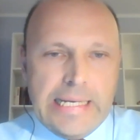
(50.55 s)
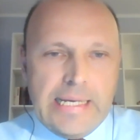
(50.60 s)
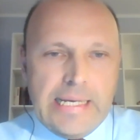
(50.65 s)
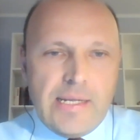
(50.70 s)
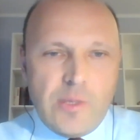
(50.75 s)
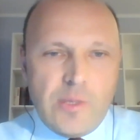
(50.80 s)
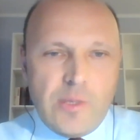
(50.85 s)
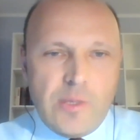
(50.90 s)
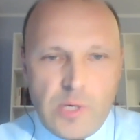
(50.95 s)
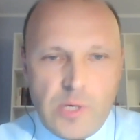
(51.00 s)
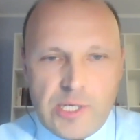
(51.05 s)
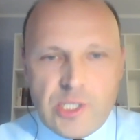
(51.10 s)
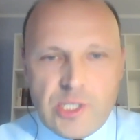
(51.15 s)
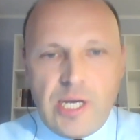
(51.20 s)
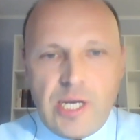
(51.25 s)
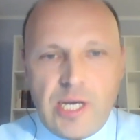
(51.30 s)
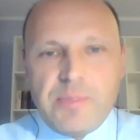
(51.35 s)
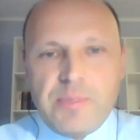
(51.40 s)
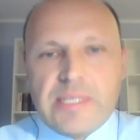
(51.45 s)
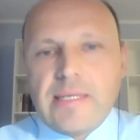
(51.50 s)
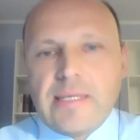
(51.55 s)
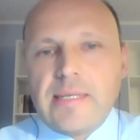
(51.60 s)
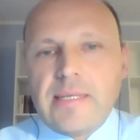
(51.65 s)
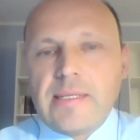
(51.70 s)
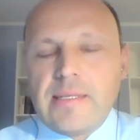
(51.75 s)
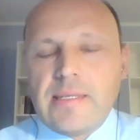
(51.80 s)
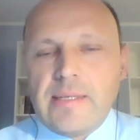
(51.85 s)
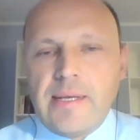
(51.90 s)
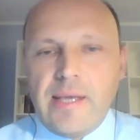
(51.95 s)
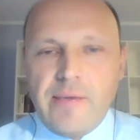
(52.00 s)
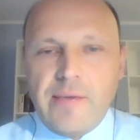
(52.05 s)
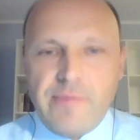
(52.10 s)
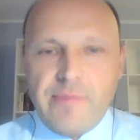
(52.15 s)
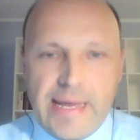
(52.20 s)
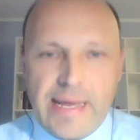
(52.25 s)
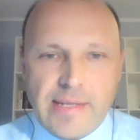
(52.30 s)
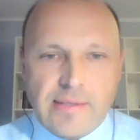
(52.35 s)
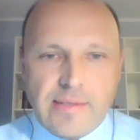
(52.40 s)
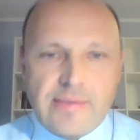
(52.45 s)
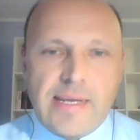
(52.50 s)
The workshop is an
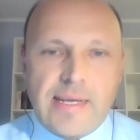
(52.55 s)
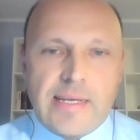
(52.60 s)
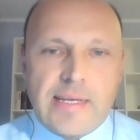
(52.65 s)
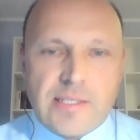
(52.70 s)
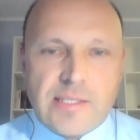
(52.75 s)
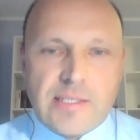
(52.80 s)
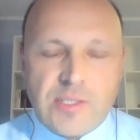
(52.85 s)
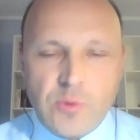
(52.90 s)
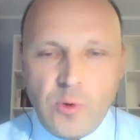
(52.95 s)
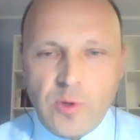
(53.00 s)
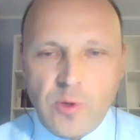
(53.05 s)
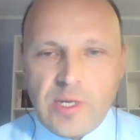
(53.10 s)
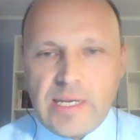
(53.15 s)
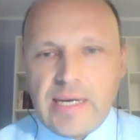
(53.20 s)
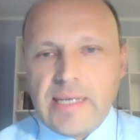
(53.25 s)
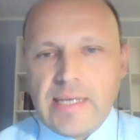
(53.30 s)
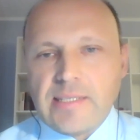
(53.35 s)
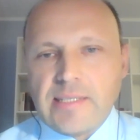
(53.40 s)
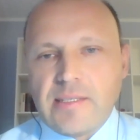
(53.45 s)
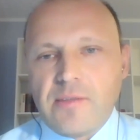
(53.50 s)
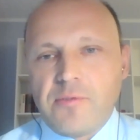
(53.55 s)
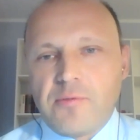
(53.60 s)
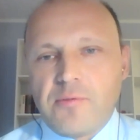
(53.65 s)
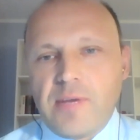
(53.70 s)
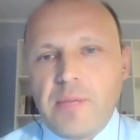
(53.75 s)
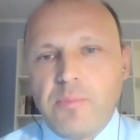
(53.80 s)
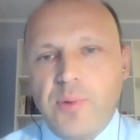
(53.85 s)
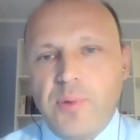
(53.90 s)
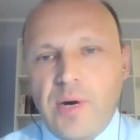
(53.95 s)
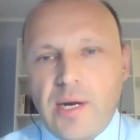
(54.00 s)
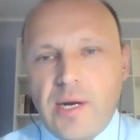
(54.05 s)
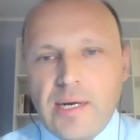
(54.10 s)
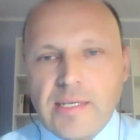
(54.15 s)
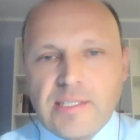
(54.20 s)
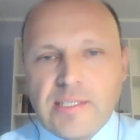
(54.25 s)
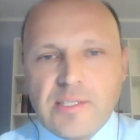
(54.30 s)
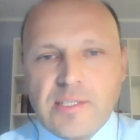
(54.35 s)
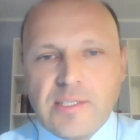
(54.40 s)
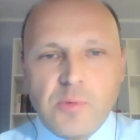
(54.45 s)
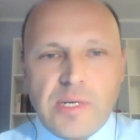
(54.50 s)
event that is organized in 3
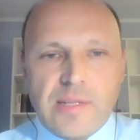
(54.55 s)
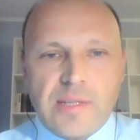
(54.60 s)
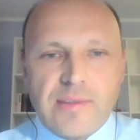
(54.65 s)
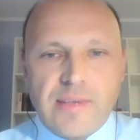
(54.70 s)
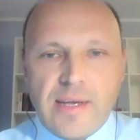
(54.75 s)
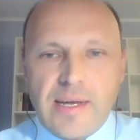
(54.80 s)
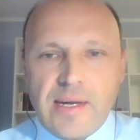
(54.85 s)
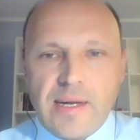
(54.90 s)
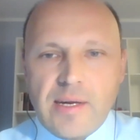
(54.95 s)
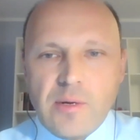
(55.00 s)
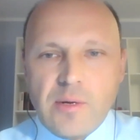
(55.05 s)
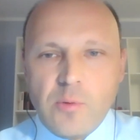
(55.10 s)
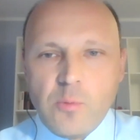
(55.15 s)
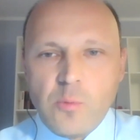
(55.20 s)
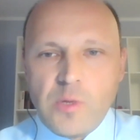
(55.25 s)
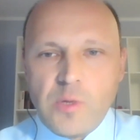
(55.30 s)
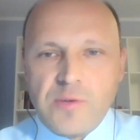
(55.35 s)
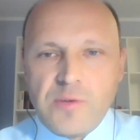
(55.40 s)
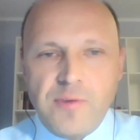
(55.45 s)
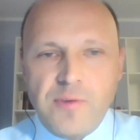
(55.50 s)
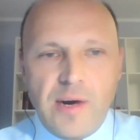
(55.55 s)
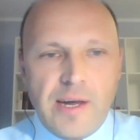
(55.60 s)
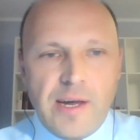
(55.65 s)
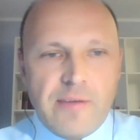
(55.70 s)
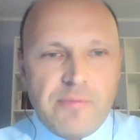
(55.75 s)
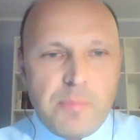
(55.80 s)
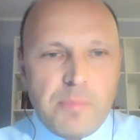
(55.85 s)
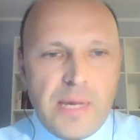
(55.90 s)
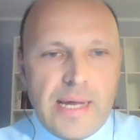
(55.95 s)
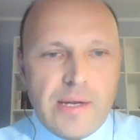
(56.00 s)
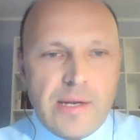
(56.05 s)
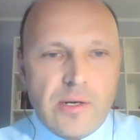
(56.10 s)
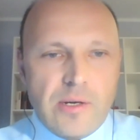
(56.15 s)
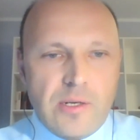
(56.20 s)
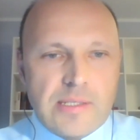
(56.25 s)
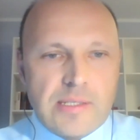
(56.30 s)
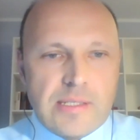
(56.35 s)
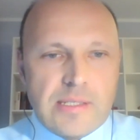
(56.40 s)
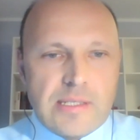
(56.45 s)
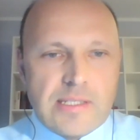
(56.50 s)
parts with 5
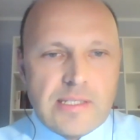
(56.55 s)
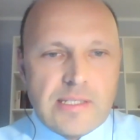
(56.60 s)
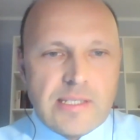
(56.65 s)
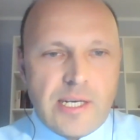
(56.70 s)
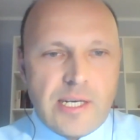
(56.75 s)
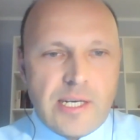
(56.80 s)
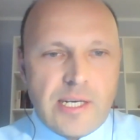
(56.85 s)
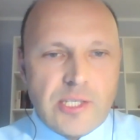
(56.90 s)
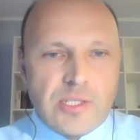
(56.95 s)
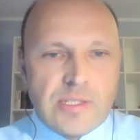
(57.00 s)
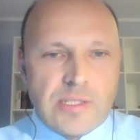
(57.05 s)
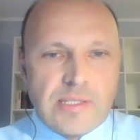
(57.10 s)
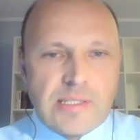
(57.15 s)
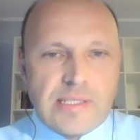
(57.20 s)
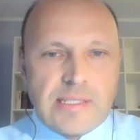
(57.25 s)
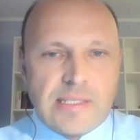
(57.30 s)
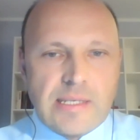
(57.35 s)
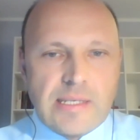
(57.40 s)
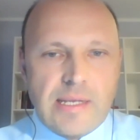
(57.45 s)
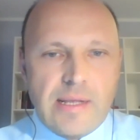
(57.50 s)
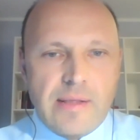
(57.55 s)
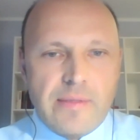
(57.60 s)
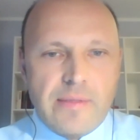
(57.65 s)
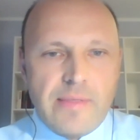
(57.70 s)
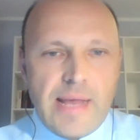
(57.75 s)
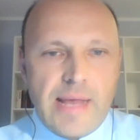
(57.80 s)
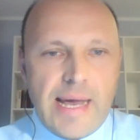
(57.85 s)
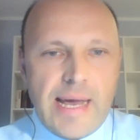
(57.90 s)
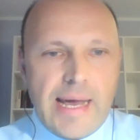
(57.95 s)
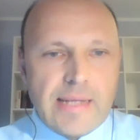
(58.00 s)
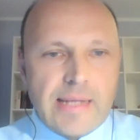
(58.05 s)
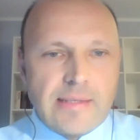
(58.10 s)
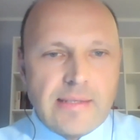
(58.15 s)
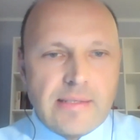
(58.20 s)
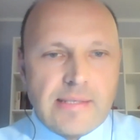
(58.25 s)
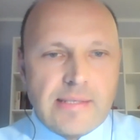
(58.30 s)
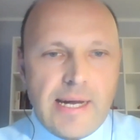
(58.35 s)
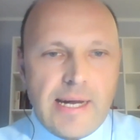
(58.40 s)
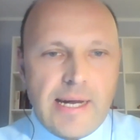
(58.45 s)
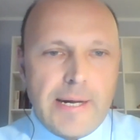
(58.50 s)
panel discussions that
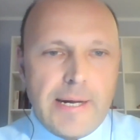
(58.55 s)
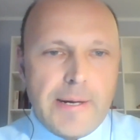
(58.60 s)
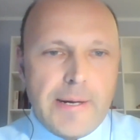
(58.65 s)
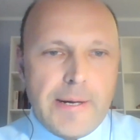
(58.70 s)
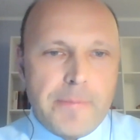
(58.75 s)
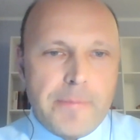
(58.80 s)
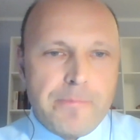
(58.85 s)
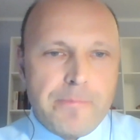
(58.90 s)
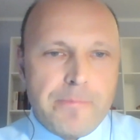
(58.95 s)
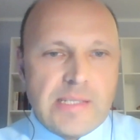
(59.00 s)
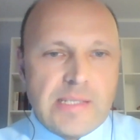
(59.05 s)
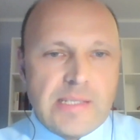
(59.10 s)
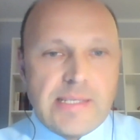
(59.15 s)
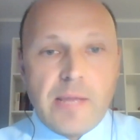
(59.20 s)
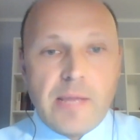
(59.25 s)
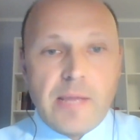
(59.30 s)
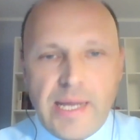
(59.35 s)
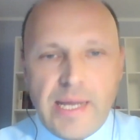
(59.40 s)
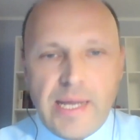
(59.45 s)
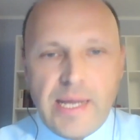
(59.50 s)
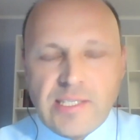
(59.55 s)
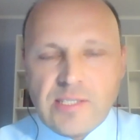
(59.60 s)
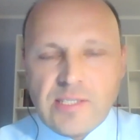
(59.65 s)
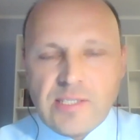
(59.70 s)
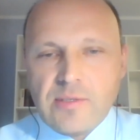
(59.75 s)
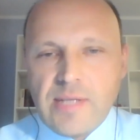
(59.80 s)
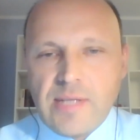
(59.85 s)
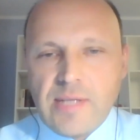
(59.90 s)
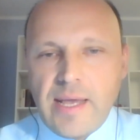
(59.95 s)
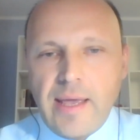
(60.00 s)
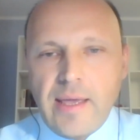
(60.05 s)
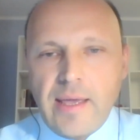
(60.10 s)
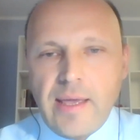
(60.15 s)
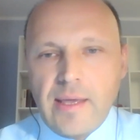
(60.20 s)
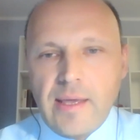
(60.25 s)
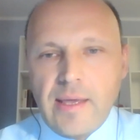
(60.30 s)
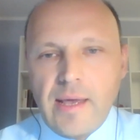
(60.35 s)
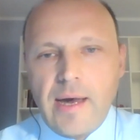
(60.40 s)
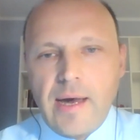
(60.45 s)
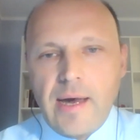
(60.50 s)
take place
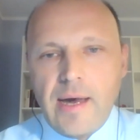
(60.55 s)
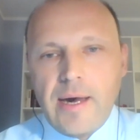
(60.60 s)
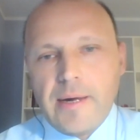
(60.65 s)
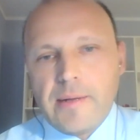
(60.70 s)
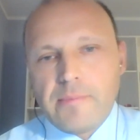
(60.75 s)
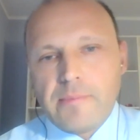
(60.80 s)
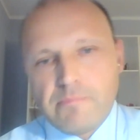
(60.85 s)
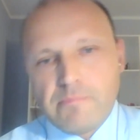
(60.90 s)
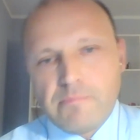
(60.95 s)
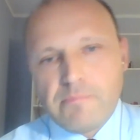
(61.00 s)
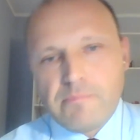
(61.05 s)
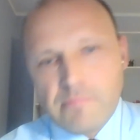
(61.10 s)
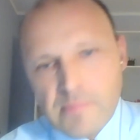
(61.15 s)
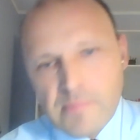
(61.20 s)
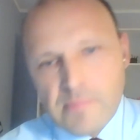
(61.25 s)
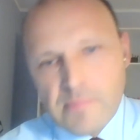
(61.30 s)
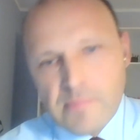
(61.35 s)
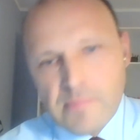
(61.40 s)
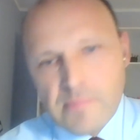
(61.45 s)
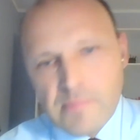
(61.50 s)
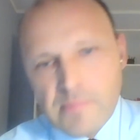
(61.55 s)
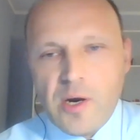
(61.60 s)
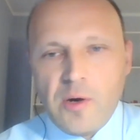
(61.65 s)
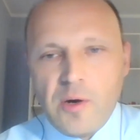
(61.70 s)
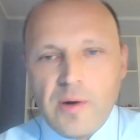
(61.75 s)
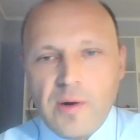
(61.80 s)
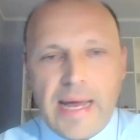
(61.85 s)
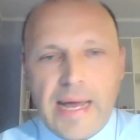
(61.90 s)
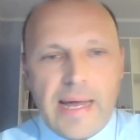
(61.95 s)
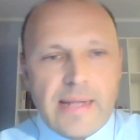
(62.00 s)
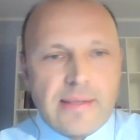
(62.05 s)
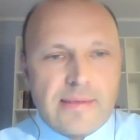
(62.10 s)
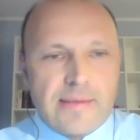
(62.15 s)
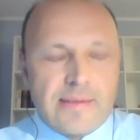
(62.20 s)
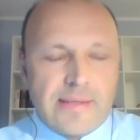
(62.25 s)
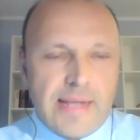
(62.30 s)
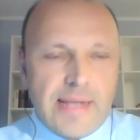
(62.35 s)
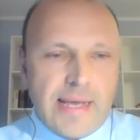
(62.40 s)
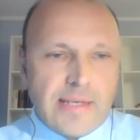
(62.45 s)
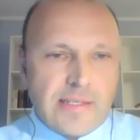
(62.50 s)
today, tomorrow, and
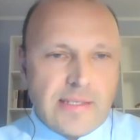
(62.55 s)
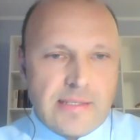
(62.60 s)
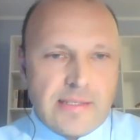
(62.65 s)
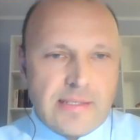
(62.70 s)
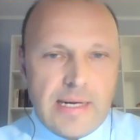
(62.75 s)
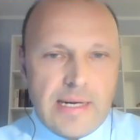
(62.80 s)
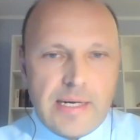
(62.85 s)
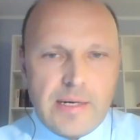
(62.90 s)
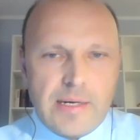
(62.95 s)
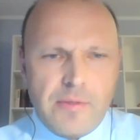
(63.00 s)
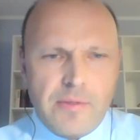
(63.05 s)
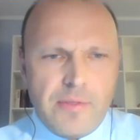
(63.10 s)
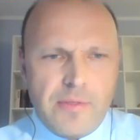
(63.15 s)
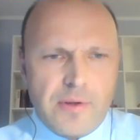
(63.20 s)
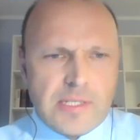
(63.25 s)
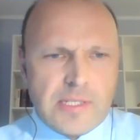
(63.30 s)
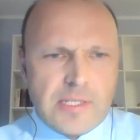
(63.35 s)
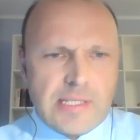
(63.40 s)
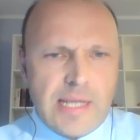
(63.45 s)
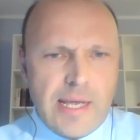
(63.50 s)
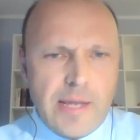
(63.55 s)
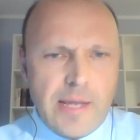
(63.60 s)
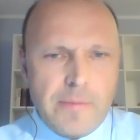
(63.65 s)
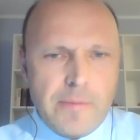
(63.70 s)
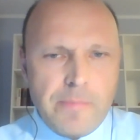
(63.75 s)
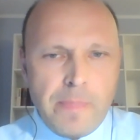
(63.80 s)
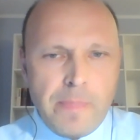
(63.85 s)
next Thursday.